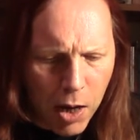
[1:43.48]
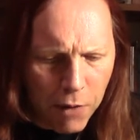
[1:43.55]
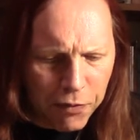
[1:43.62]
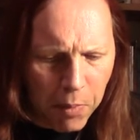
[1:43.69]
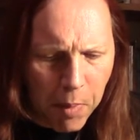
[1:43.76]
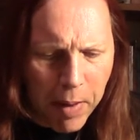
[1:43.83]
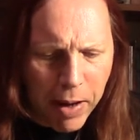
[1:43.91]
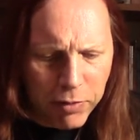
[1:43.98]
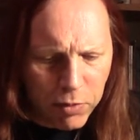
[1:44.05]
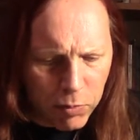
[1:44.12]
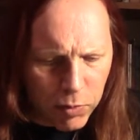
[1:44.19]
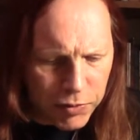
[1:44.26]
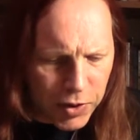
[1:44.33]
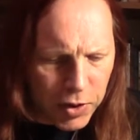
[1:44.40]
from about,
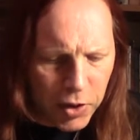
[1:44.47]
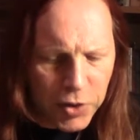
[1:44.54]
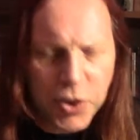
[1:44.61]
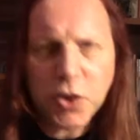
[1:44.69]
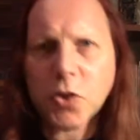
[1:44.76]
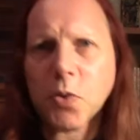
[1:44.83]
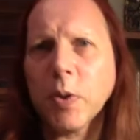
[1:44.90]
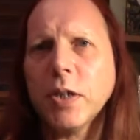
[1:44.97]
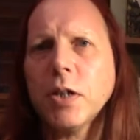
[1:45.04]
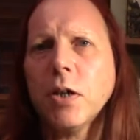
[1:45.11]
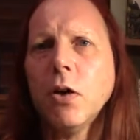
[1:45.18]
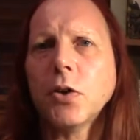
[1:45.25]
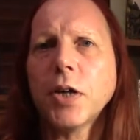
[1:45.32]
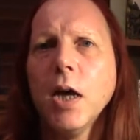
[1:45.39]
what was it, 1920
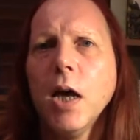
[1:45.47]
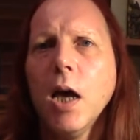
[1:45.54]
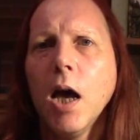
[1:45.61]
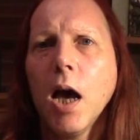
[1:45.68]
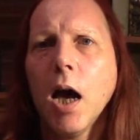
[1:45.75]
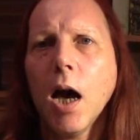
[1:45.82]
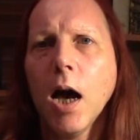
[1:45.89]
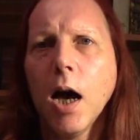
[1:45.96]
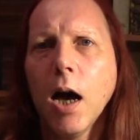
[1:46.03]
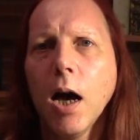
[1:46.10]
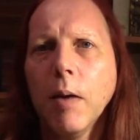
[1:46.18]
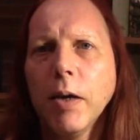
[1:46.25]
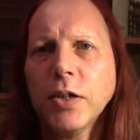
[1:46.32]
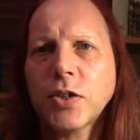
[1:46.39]
odd,
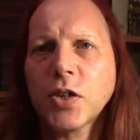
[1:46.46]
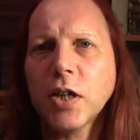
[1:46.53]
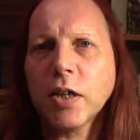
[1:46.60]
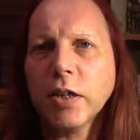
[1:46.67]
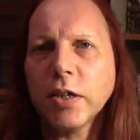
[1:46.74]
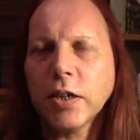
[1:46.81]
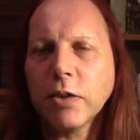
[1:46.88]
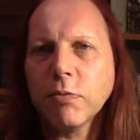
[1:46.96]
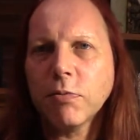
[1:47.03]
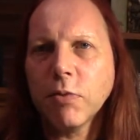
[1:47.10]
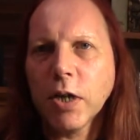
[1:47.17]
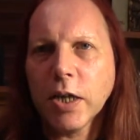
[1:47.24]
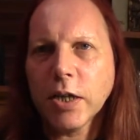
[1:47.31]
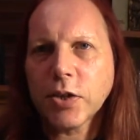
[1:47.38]
it certainly didn't
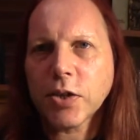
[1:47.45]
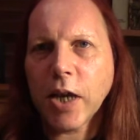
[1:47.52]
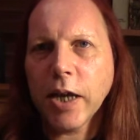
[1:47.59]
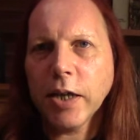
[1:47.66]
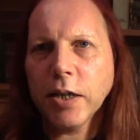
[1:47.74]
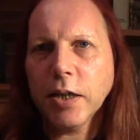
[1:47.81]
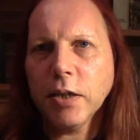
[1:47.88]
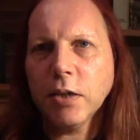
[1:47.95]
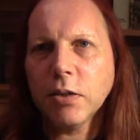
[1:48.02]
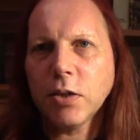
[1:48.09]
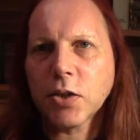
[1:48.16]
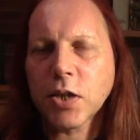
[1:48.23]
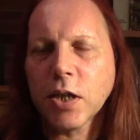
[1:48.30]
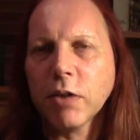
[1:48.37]
release any
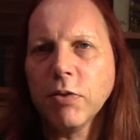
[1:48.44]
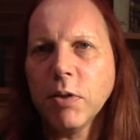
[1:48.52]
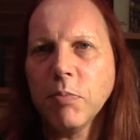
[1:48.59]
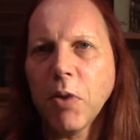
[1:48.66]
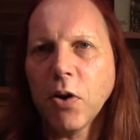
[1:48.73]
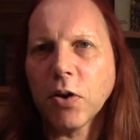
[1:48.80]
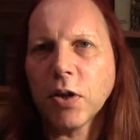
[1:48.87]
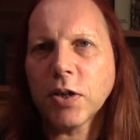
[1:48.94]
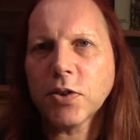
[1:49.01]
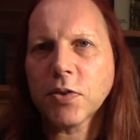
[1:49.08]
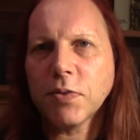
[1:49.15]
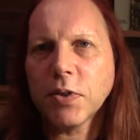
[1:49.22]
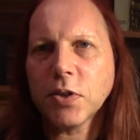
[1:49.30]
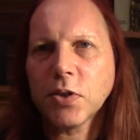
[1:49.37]
distillery bottlings
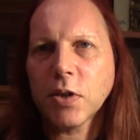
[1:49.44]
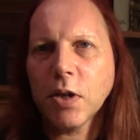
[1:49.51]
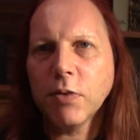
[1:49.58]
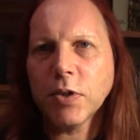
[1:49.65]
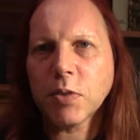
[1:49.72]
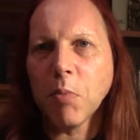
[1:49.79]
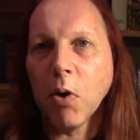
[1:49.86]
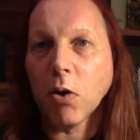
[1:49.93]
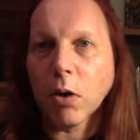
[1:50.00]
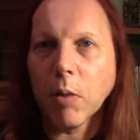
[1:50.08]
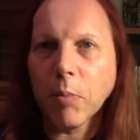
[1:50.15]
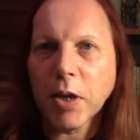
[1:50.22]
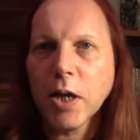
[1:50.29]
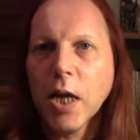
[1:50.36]
of its malt.
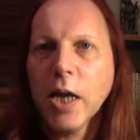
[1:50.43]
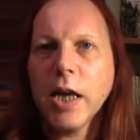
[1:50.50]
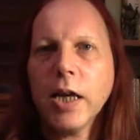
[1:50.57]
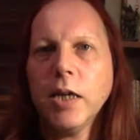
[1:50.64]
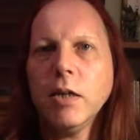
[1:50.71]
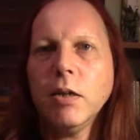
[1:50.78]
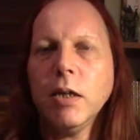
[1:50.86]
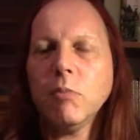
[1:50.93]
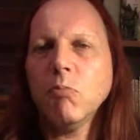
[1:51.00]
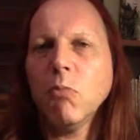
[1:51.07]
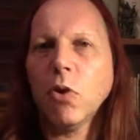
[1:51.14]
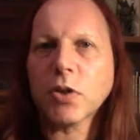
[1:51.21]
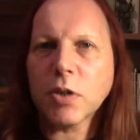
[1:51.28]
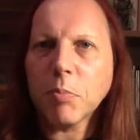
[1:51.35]
I mean, it
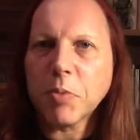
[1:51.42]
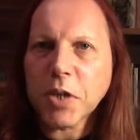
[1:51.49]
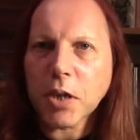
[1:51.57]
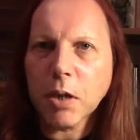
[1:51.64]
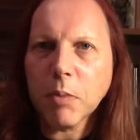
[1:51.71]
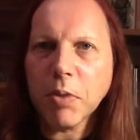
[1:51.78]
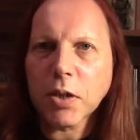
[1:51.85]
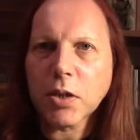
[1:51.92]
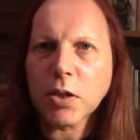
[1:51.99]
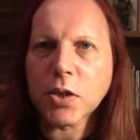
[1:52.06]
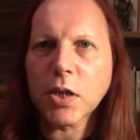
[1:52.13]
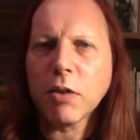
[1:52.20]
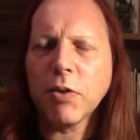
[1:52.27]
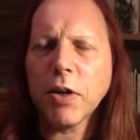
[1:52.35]
wasn't a particularly big
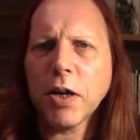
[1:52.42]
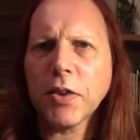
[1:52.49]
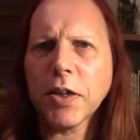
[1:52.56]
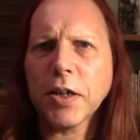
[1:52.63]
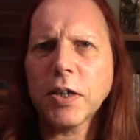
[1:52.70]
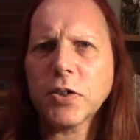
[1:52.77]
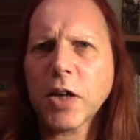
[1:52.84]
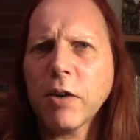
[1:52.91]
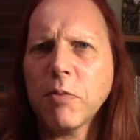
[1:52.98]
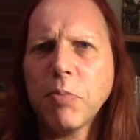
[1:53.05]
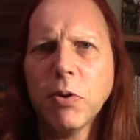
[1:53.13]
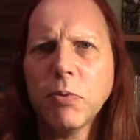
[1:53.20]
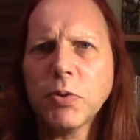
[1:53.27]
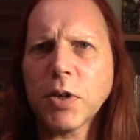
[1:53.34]
distillery. I think its
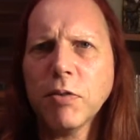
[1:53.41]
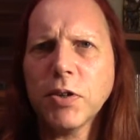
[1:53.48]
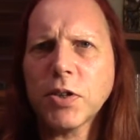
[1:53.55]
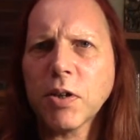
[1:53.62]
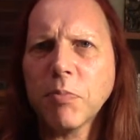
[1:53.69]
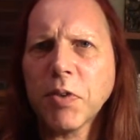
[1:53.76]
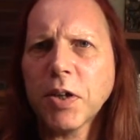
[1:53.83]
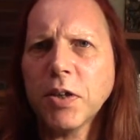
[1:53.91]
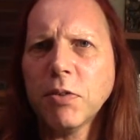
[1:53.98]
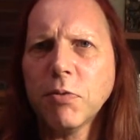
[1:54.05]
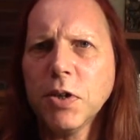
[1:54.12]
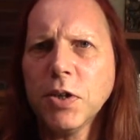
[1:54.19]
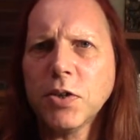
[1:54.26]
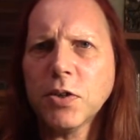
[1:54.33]
output was only something in the
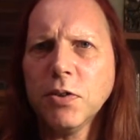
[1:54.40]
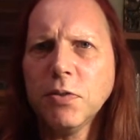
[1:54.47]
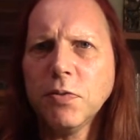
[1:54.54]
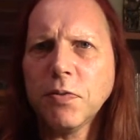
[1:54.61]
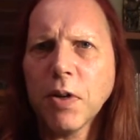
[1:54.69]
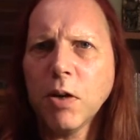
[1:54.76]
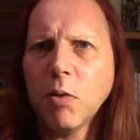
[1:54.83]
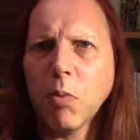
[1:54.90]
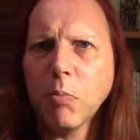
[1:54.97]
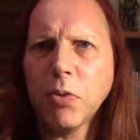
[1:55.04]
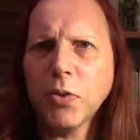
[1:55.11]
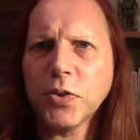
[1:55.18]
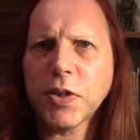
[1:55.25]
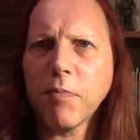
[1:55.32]
region of
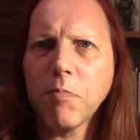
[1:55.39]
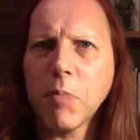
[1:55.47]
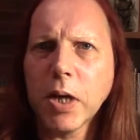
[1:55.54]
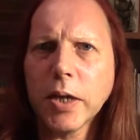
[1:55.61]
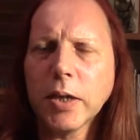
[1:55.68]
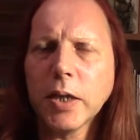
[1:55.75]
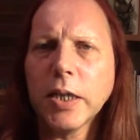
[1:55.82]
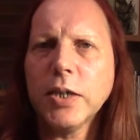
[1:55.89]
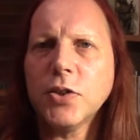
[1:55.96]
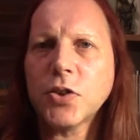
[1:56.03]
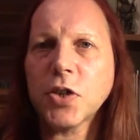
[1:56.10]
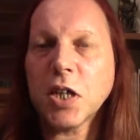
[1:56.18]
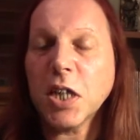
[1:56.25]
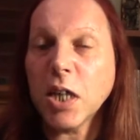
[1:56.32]
1.7 million
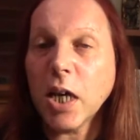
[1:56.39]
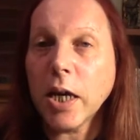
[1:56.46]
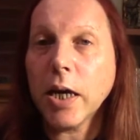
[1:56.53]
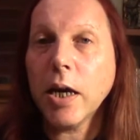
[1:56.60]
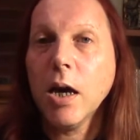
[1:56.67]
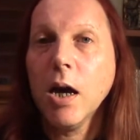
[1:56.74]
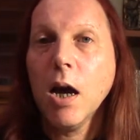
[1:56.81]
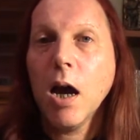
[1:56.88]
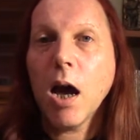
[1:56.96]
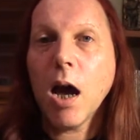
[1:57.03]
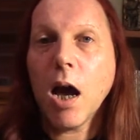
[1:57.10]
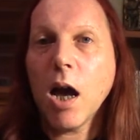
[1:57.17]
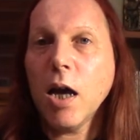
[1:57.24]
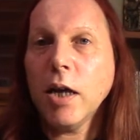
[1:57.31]
litres a year.
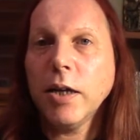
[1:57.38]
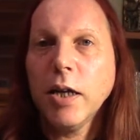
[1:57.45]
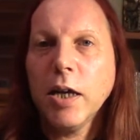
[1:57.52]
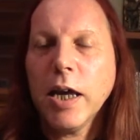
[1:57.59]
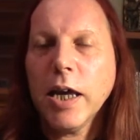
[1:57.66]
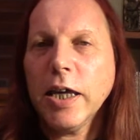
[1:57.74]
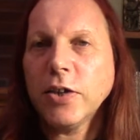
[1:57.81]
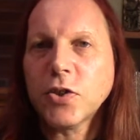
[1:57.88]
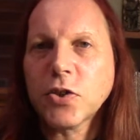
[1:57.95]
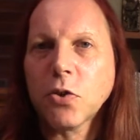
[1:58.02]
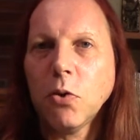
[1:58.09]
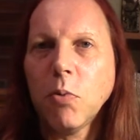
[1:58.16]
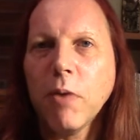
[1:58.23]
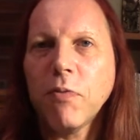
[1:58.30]
And it just
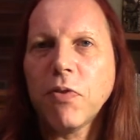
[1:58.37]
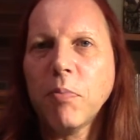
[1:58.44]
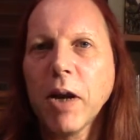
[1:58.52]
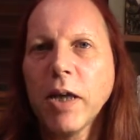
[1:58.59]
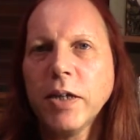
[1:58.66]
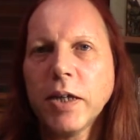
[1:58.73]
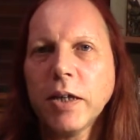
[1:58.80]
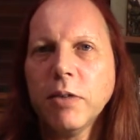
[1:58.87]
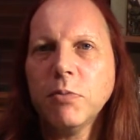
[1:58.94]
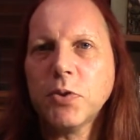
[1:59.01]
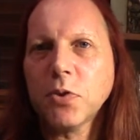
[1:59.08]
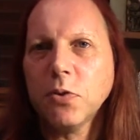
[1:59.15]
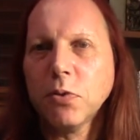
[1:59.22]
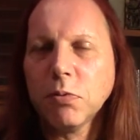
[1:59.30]
all went for blending. It
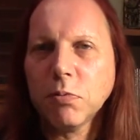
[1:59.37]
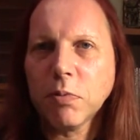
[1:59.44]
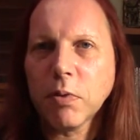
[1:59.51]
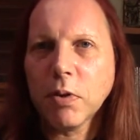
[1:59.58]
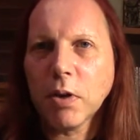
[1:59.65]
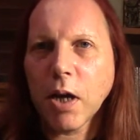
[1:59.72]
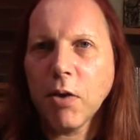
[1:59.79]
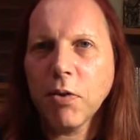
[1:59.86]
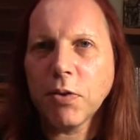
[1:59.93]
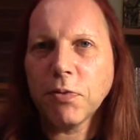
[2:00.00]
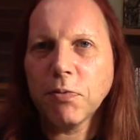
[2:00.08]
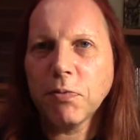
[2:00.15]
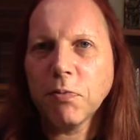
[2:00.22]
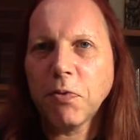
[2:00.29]
was all
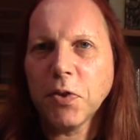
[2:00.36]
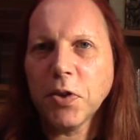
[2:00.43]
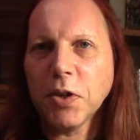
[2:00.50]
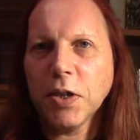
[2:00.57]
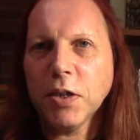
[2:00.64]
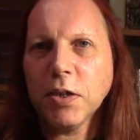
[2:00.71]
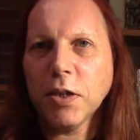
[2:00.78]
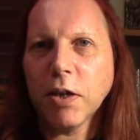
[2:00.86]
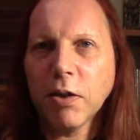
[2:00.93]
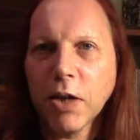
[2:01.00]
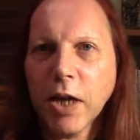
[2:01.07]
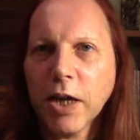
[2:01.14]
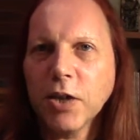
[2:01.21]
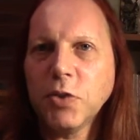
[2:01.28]
going for the, you know,
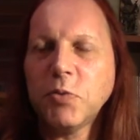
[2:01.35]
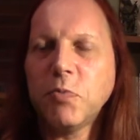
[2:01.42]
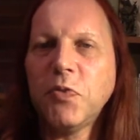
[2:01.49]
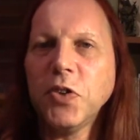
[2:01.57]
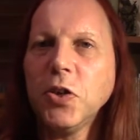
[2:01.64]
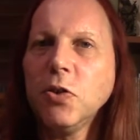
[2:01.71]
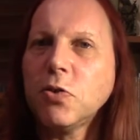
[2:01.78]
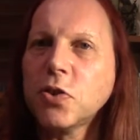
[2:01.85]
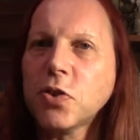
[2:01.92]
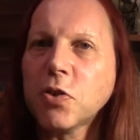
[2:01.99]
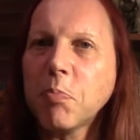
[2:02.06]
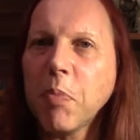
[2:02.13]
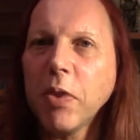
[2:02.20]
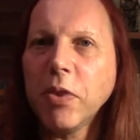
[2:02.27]
for use as
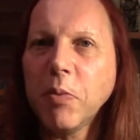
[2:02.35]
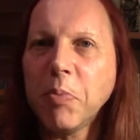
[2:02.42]
the